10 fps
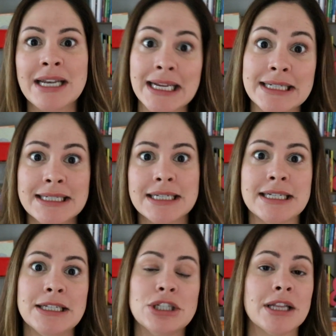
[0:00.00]
needs to
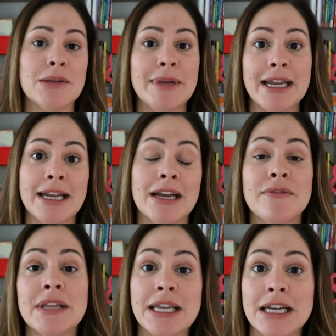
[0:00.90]
teach at the beginning
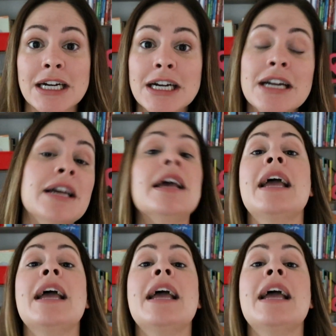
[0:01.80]
of the year